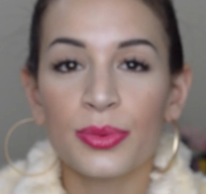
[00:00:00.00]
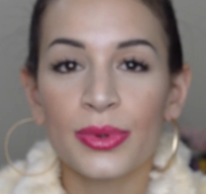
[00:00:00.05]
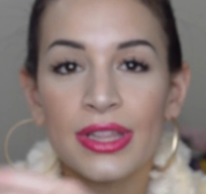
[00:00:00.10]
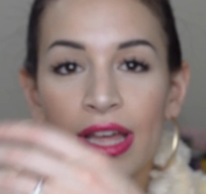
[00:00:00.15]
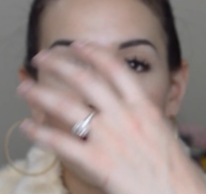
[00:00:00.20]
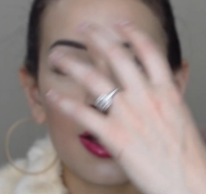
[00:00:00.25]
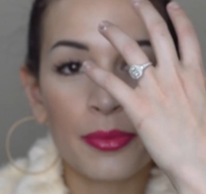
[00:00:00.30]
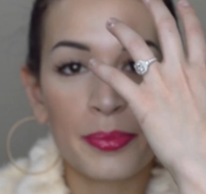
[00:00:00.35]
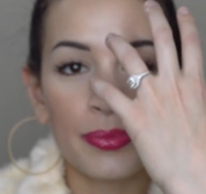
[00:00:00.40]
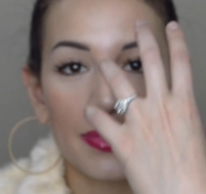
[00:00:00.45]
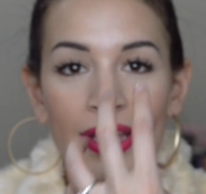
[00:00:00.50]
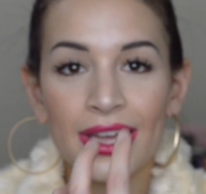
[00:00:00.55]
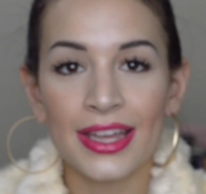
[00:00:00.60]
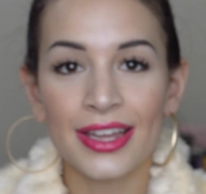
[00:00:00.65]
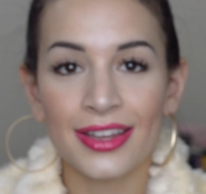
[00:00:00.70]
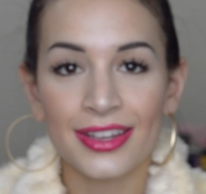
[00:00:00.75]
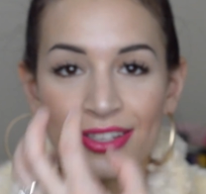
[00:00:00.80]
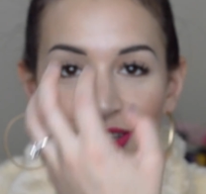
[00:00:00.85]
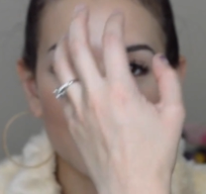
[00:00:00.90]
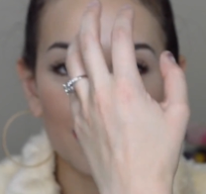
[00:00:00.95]
without
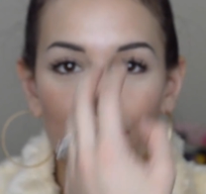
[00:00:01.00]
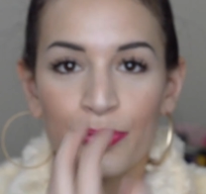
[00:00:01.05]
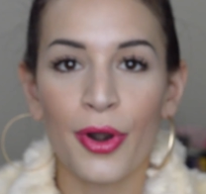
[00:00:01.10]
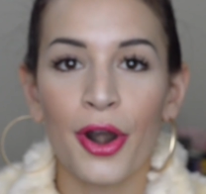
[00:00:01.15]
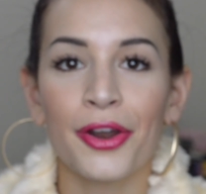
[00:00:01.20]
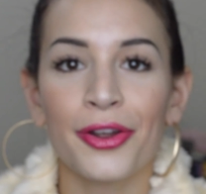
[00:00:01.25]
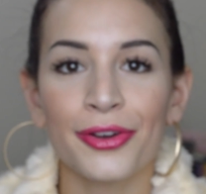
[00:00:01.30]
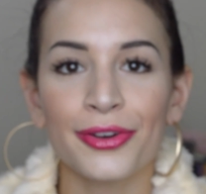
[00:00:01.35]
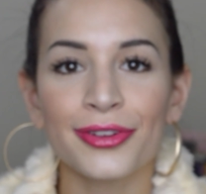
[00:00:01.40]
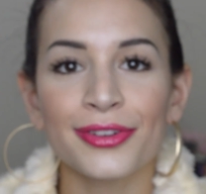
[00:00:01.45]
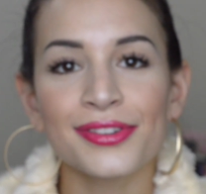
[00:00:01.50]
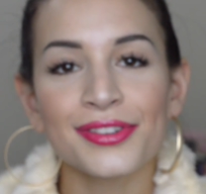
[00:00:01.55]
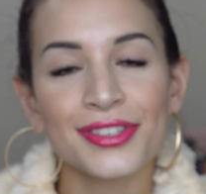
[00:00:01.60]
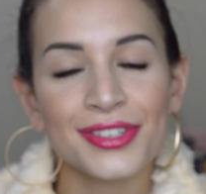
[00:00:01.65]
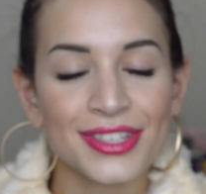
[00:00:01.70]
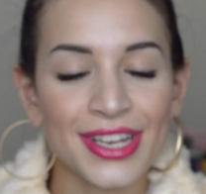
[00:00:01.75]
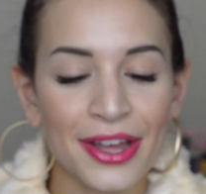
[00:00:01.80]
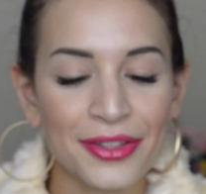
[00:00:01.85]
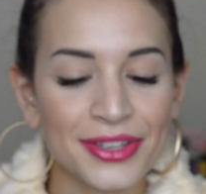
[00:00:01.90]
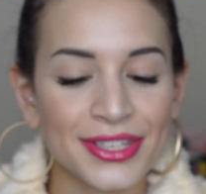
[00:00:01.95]
being sparkles
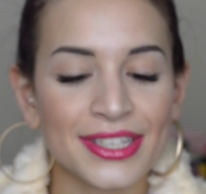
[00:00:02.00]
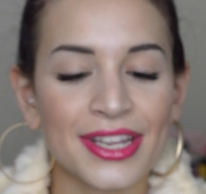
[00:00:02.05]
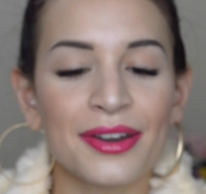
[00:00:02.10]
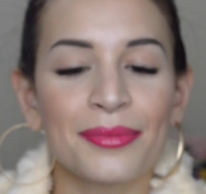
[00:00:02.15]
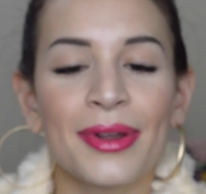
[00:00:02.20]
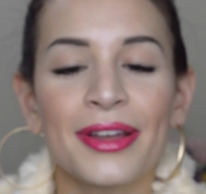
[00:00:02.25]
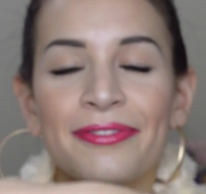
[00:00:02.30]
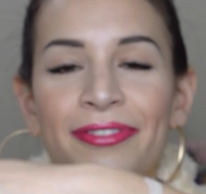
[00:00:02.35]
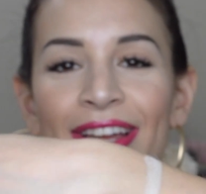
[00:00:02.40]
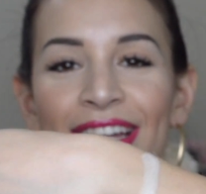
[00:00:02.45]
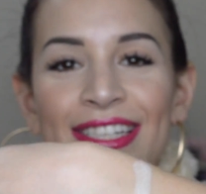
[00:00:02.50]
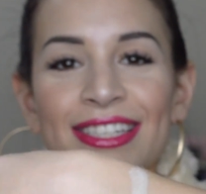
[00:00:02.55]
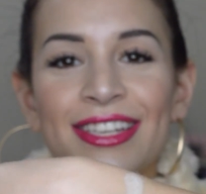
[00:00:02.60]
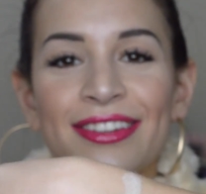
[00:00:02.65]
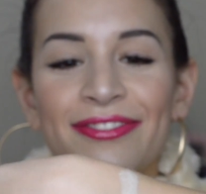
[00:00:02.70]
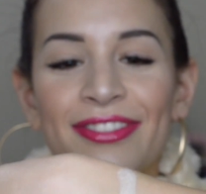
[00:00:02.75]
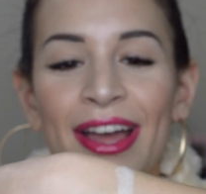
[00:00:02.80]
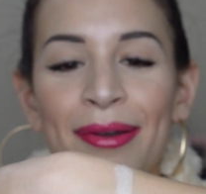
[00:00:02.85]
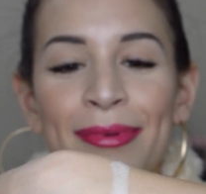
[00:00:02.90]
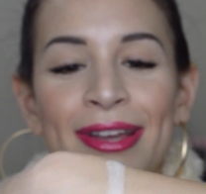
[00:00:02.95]
down the center of my face,
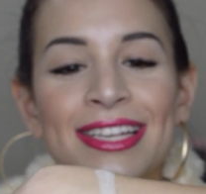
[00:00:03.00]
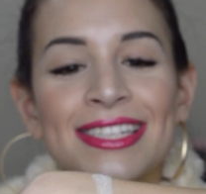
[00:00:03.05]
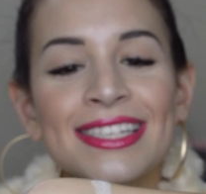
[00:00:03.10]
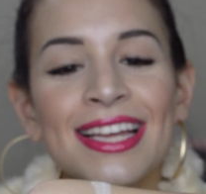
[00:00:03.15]
if that makes